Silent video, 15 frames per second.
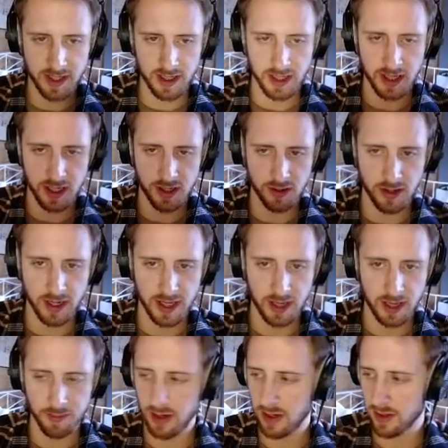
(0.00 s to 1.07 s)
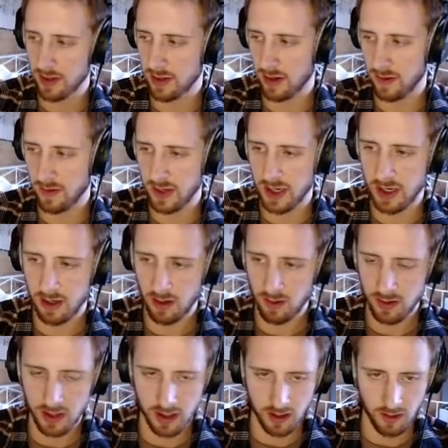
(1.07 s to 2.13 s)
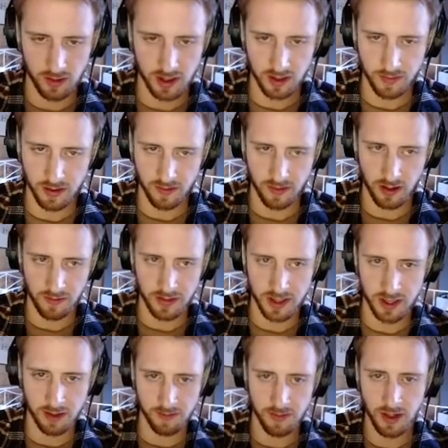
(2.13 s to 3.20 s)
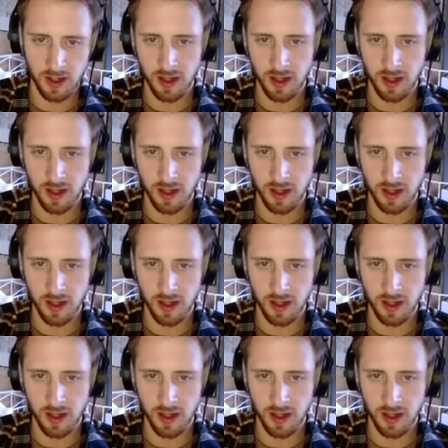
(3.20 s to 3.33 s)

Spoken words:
he's trying to get behind this cover. He knows the closest bit of cover to him.